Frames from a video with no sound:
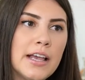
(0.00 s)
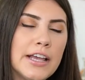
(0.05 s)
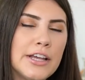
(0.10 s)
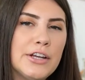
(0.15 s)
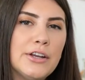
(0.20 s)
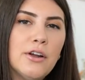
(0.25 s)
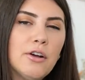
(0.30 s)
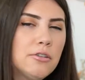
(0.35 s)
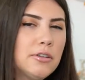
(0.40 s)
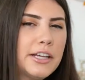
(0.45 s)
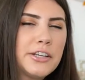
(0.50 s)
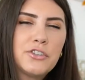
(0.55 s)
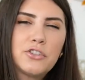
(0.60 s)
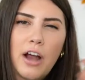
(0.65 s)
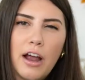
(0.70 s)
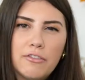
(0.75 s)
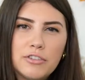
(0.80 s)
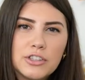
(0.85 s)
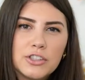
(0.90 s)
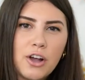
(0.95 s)
You know how like
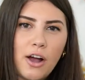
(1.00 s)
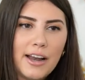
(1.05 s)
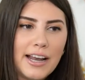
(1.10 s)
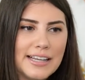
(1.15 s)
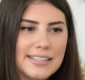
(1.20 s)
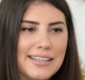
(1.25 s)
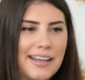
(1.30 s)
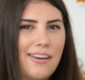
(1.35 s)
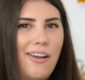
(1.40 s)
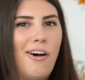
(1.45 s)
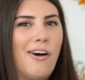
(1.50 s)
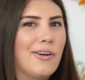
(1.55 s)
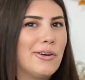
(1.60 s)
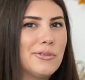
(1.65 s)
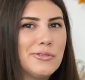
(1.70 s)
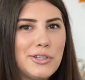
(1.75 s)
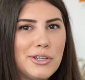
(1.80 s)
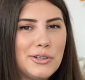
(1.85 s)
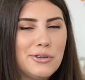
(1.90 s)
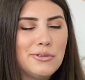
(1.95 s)
Travis Scott has that
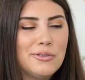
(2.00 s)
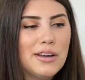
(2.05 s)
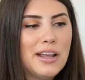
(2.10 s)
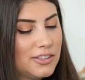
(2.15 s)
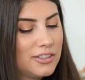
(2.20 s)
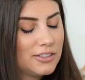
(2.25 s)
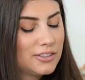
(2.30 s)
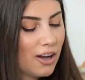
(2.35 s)
auto-tune?